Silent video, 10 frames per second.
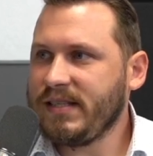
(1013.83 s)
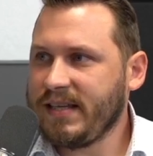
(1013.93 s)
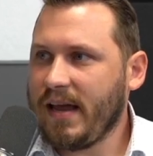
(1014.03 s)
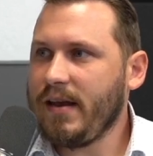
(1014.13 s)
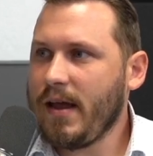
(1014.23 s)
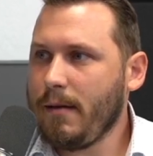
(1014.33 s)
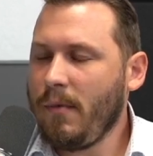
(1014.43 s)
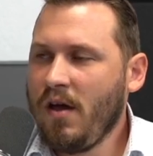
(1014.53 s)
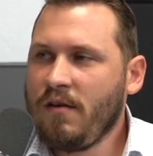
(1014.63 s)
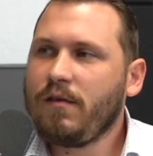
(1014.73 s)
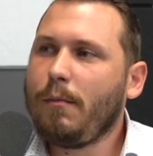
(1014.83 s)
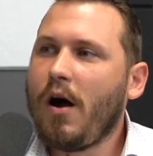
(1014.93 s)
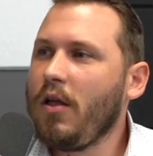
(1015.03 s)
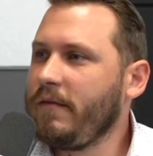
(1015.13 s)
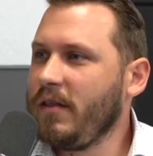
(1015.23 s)
send him from
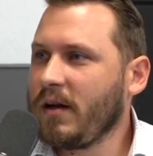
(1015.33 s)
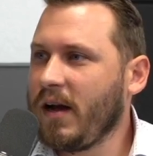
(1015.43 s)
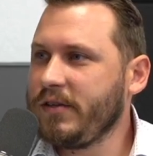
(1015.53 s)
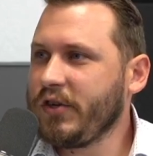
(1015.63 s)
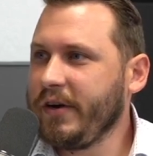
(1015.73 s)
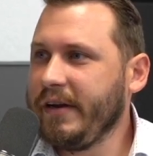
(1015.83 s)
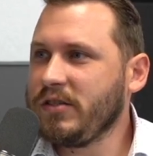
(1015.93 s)
all over the country.